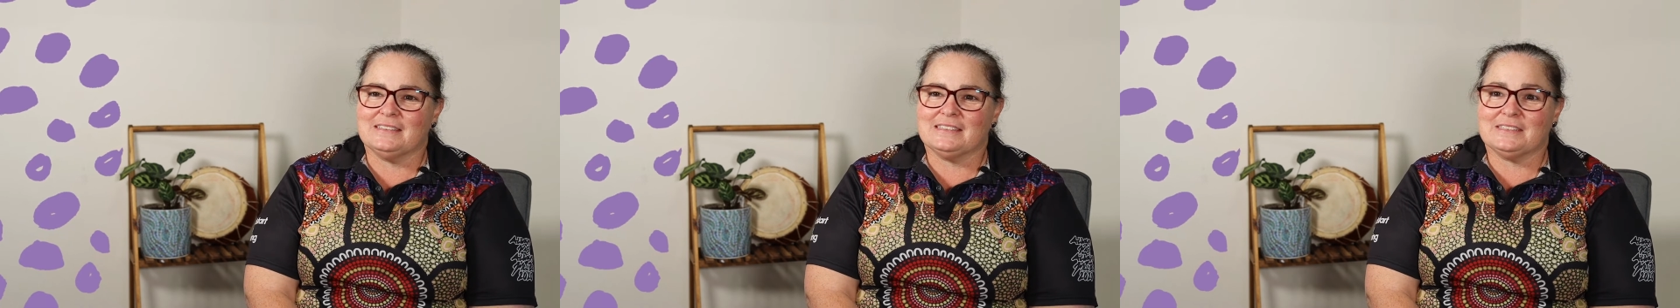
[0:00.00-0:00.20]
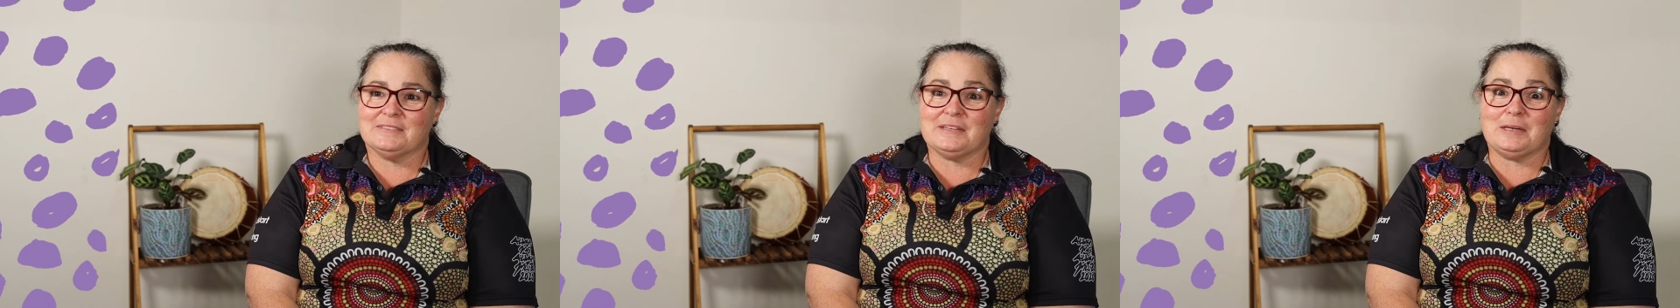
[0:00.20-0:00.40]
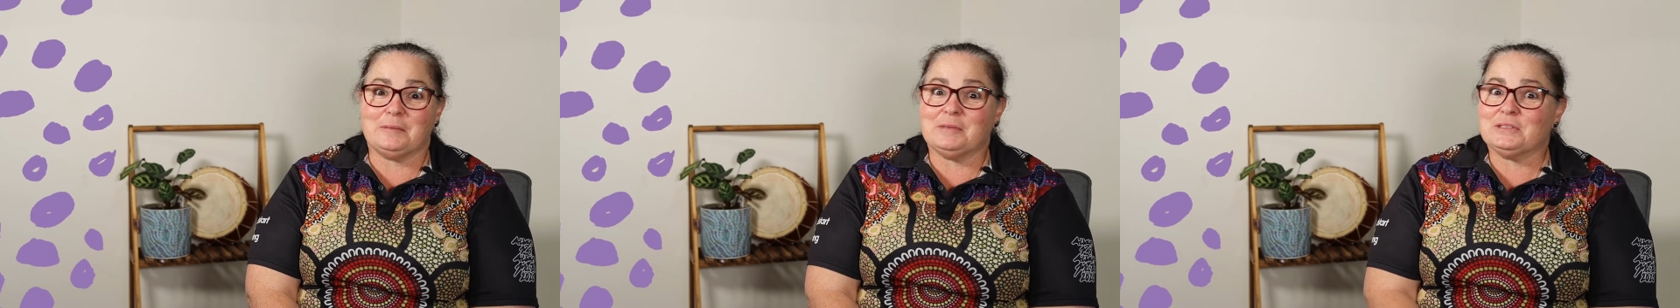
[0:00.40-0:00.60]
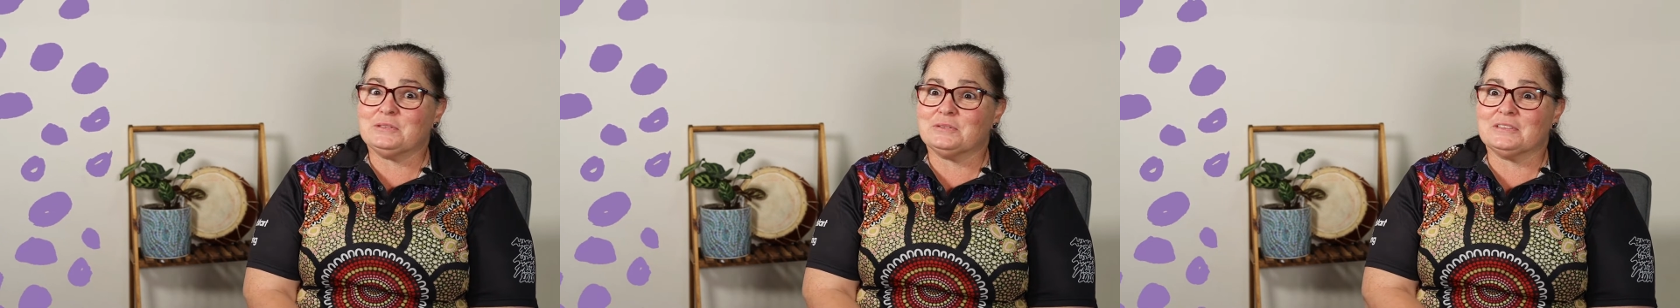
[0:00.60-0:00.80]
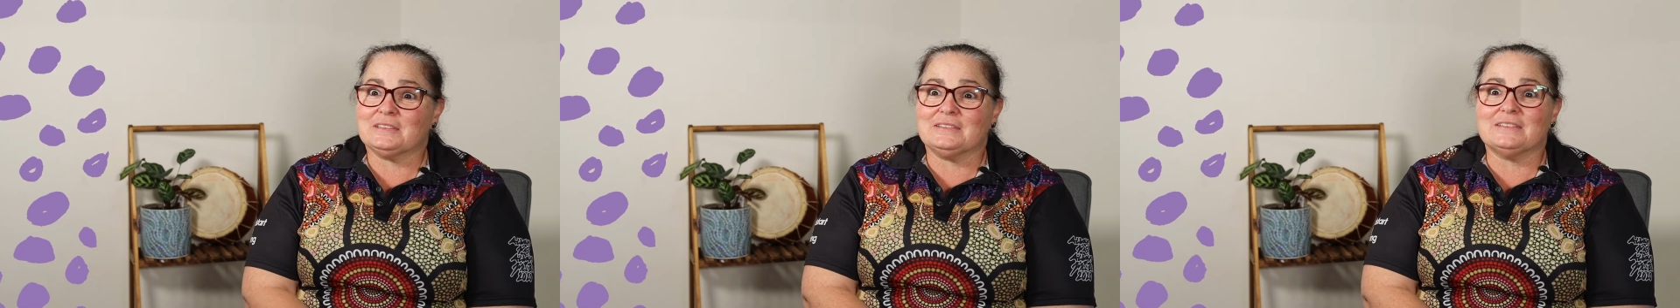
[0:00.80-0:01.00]

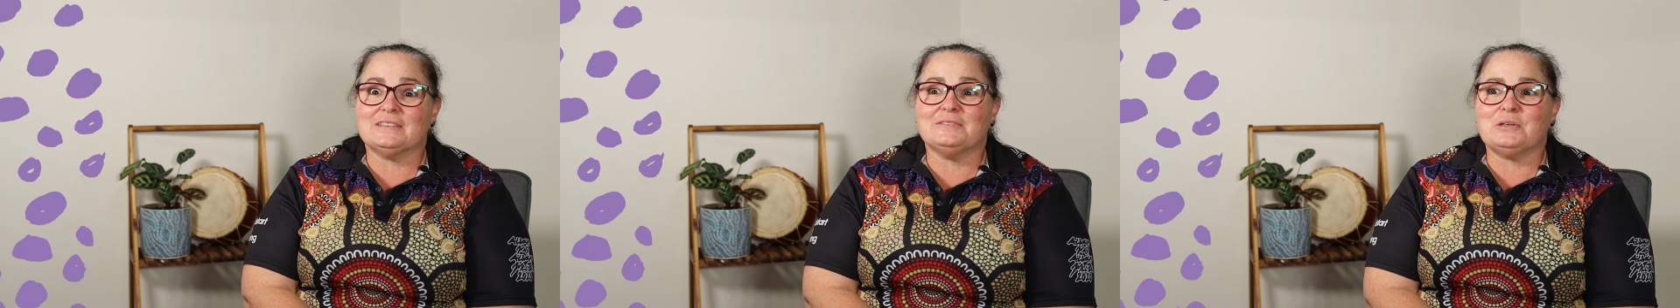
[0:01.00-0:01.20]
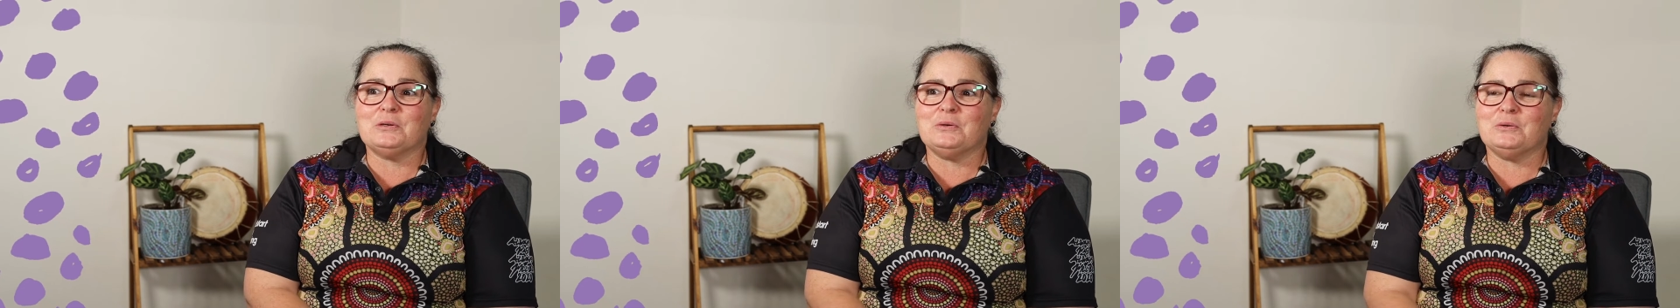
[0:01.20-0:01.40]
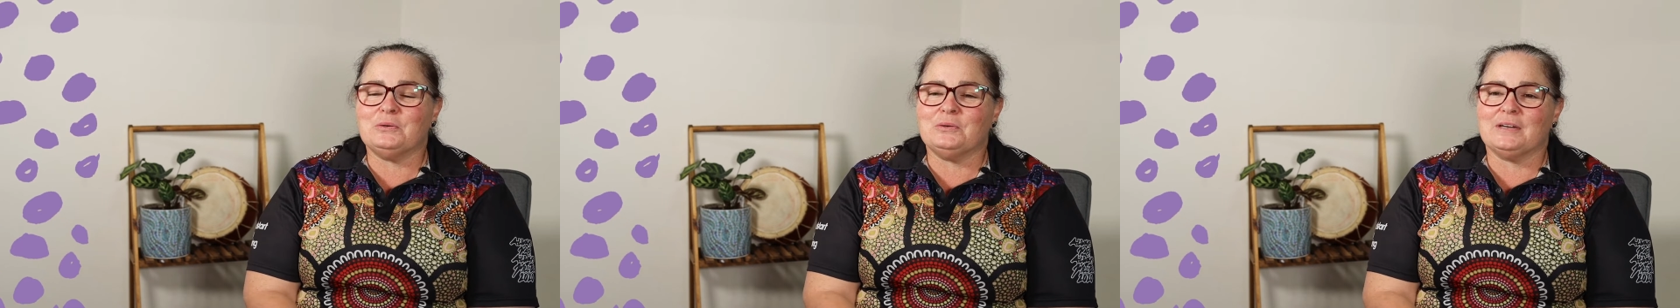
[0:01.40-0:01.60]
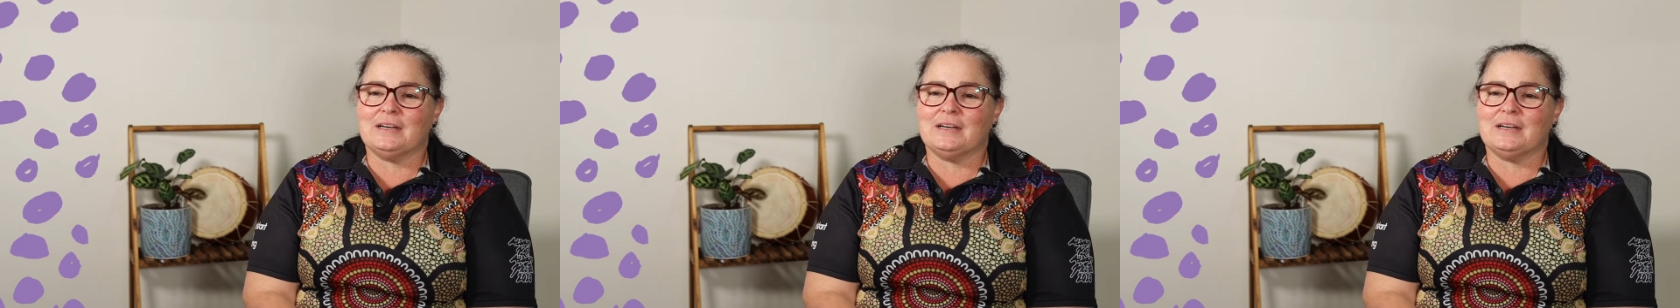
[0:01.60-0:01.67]
developmental skills have all